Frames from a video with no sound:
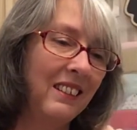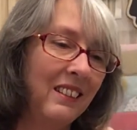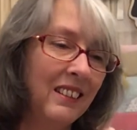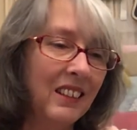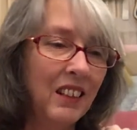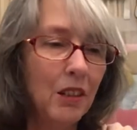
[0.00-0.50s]

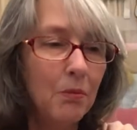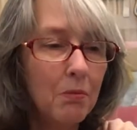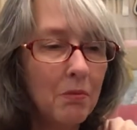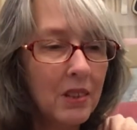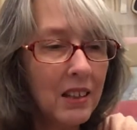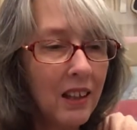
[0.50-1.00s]
It comes
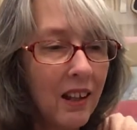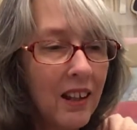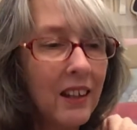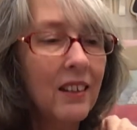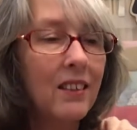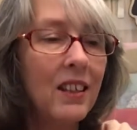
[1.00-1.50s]

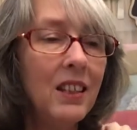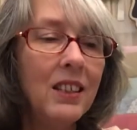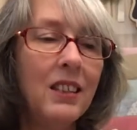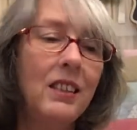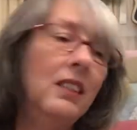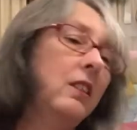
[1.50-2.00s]
like this.